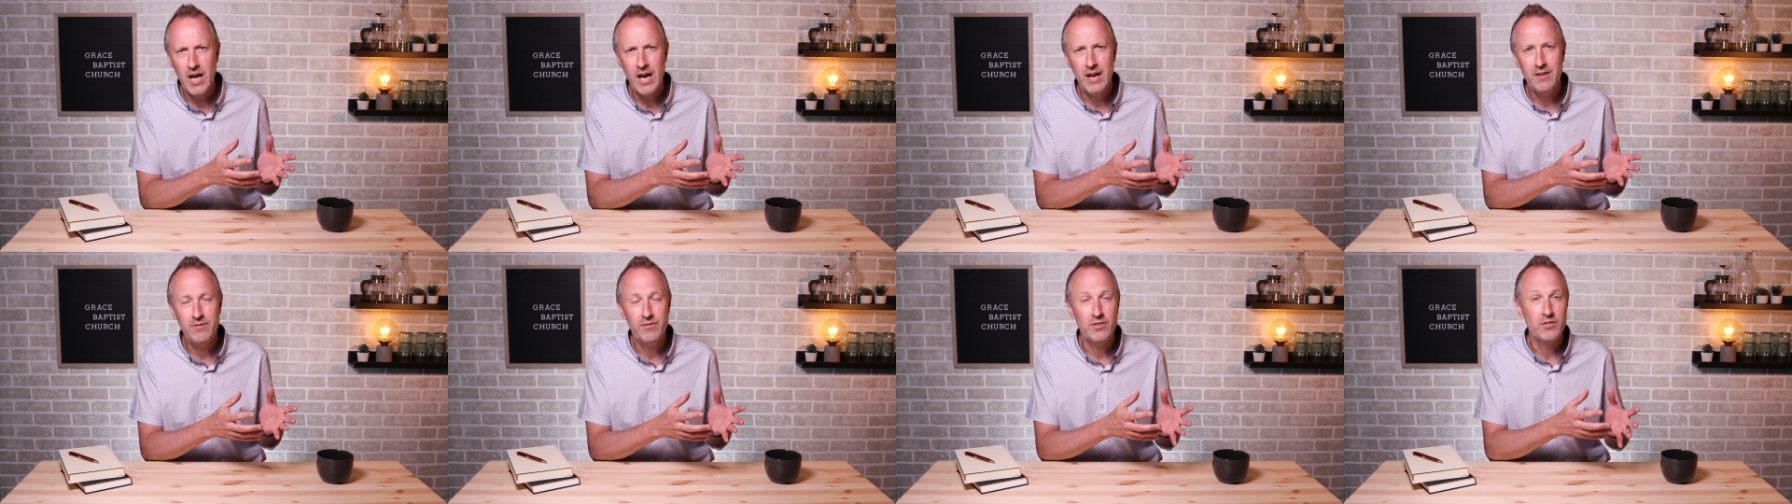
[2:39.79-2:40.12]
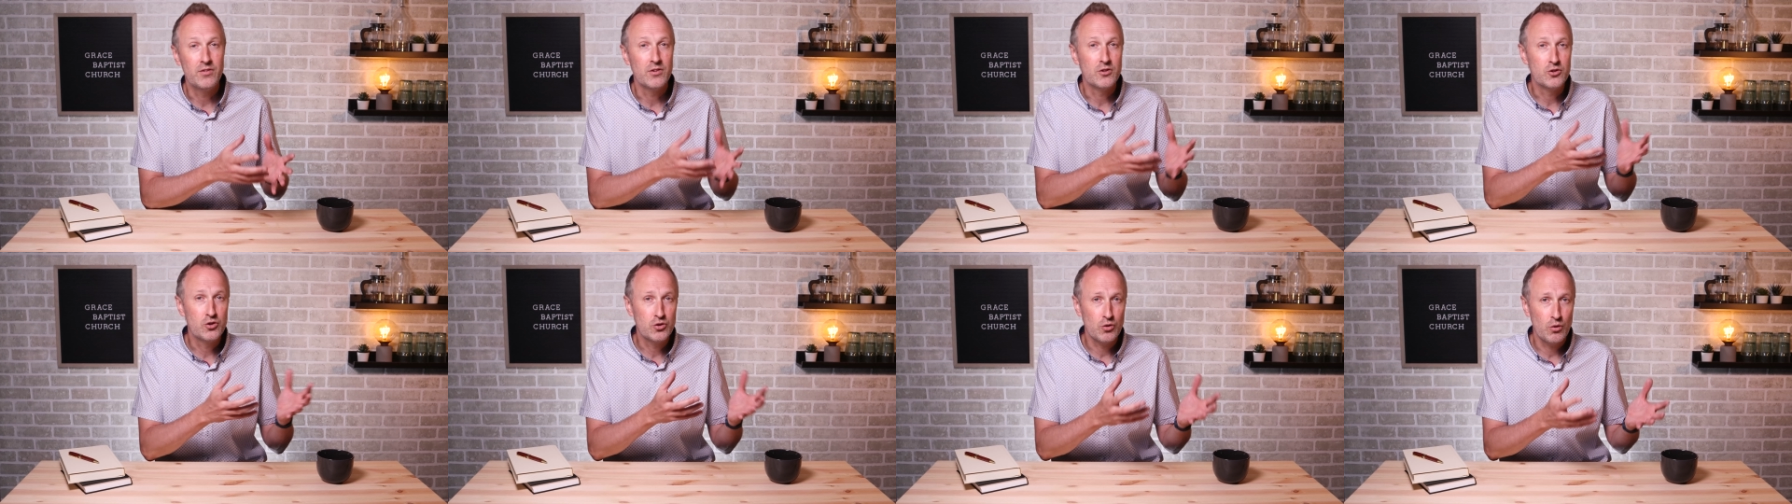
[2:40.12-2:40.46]
life
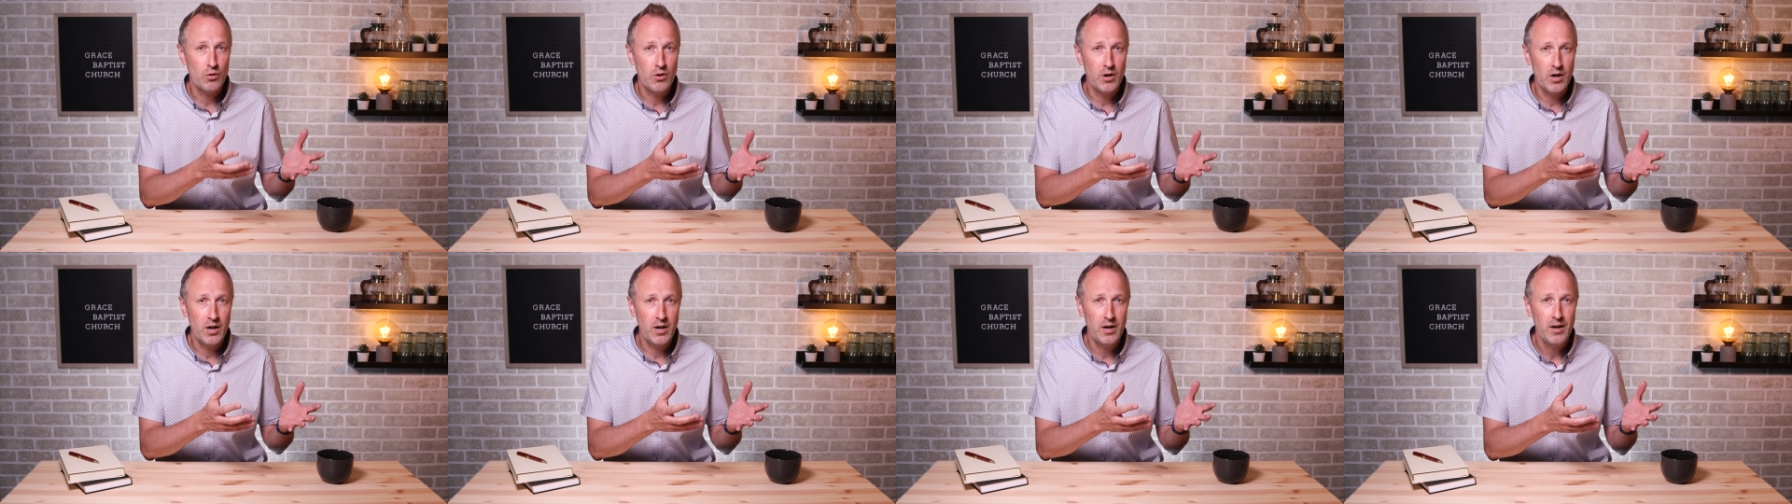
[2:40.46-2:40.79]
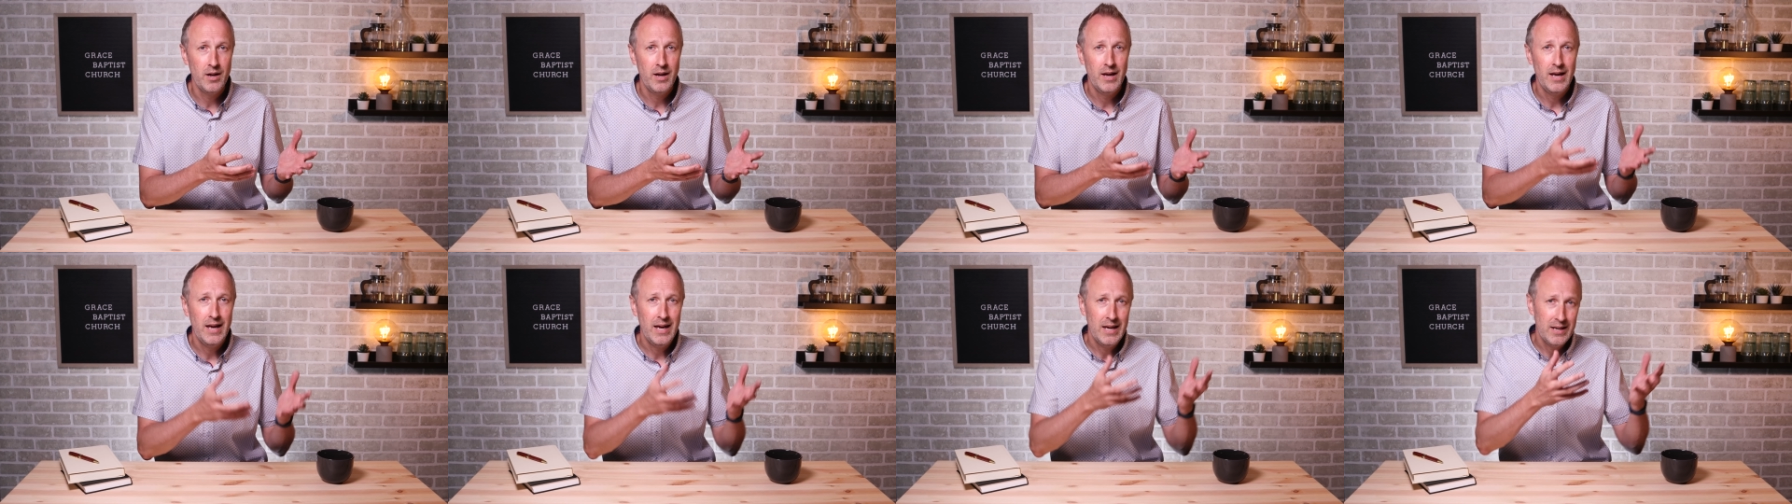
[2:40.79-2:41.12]
as a
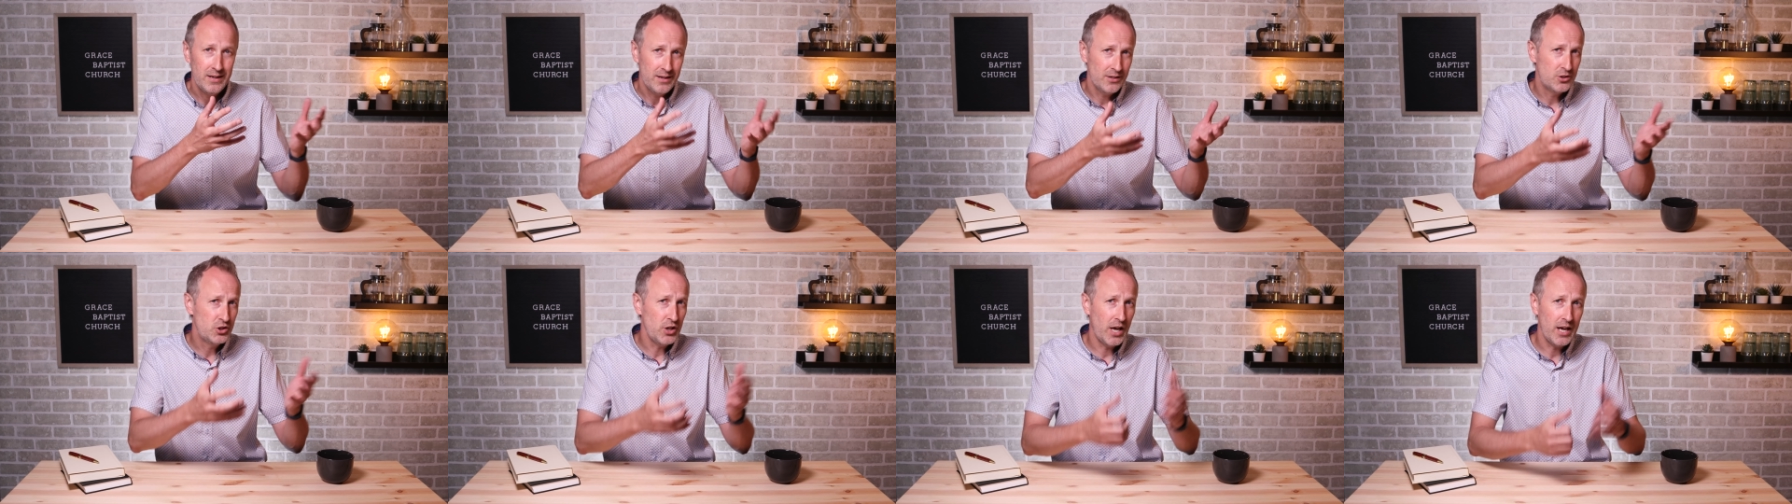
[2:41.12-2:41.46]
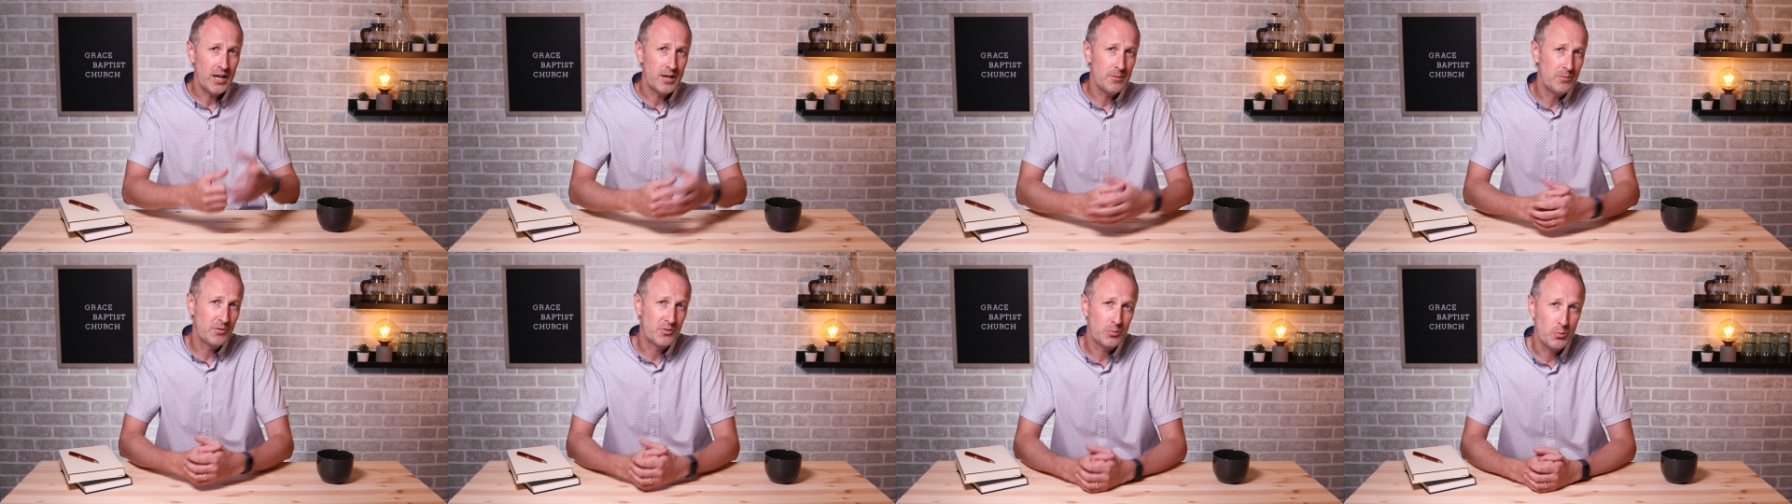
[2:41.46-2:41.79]
chore to
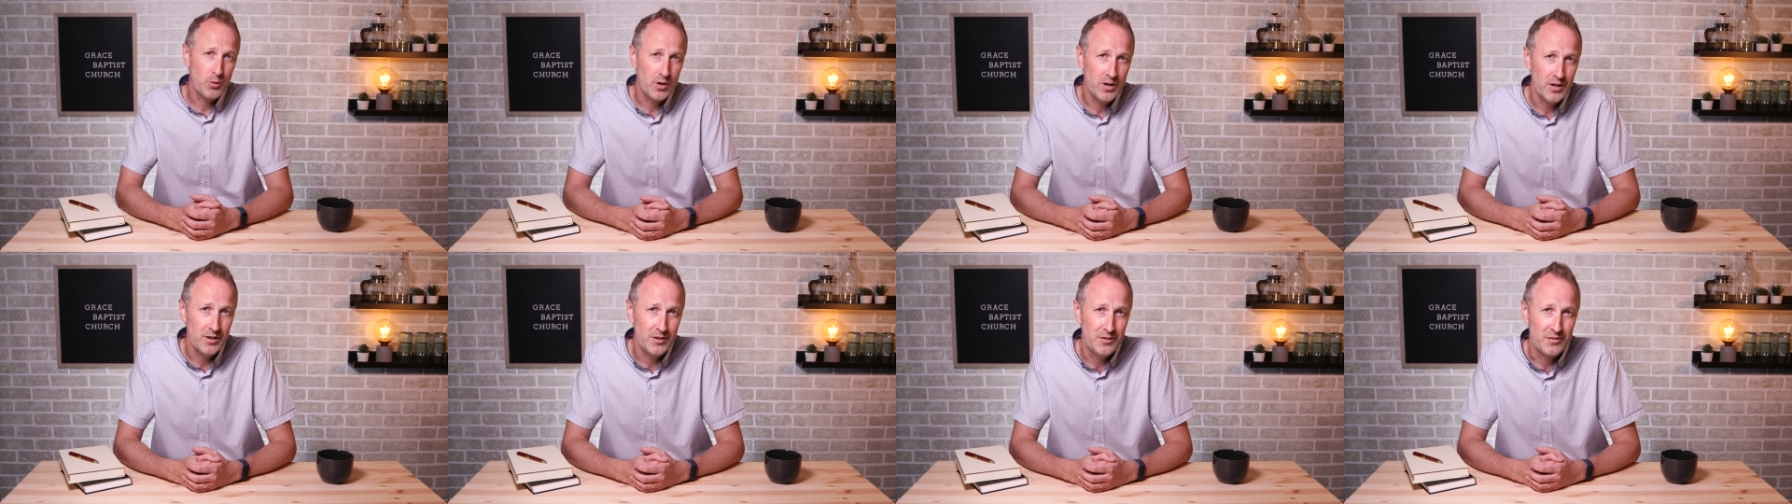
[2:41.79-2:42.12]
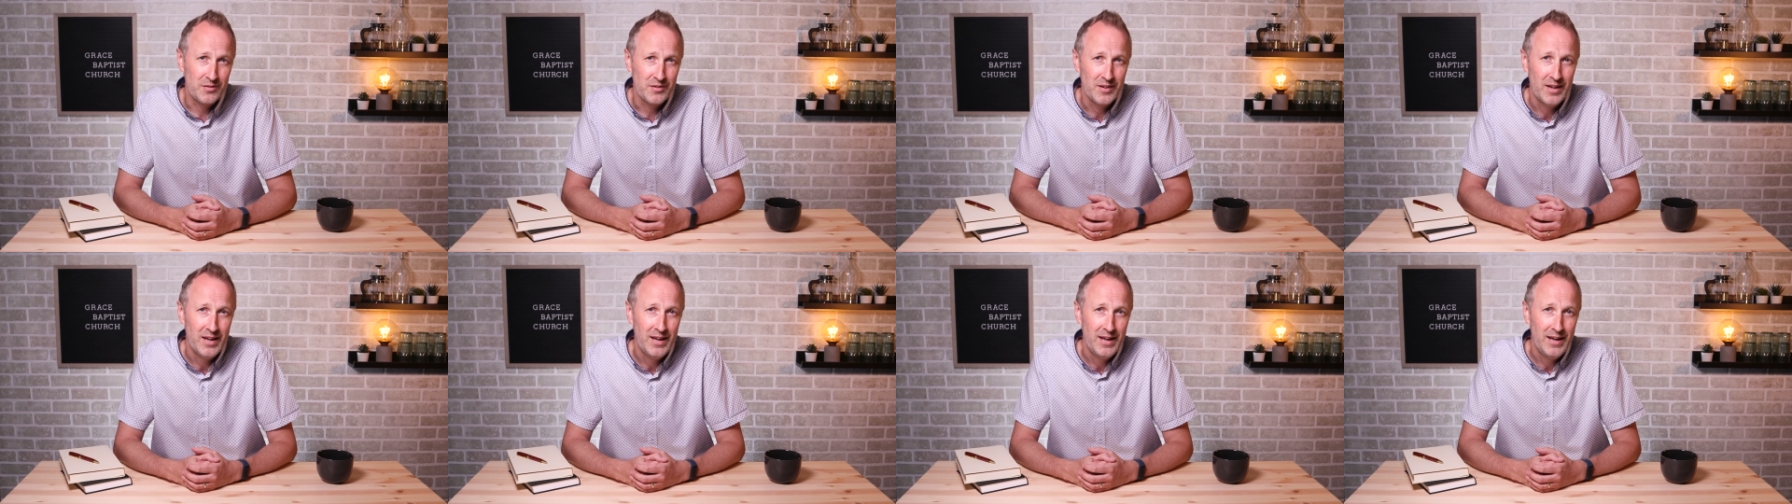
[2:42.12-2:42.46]
Jacob's
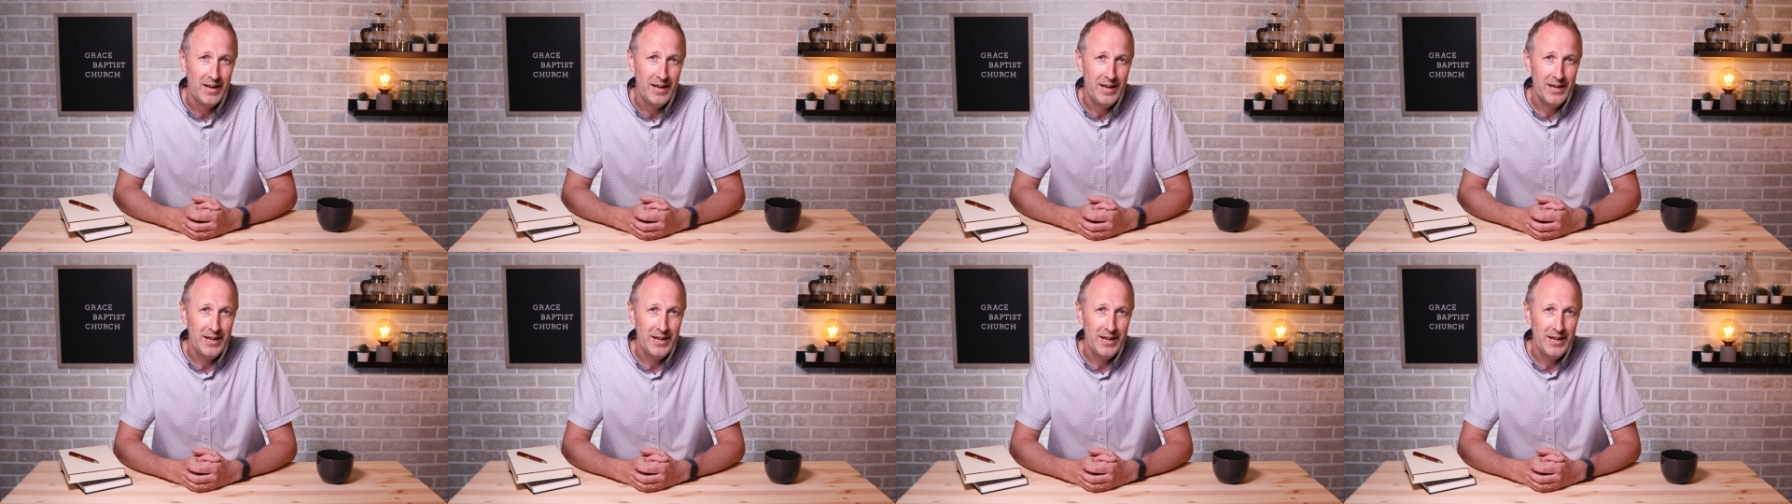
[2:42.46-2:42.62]
words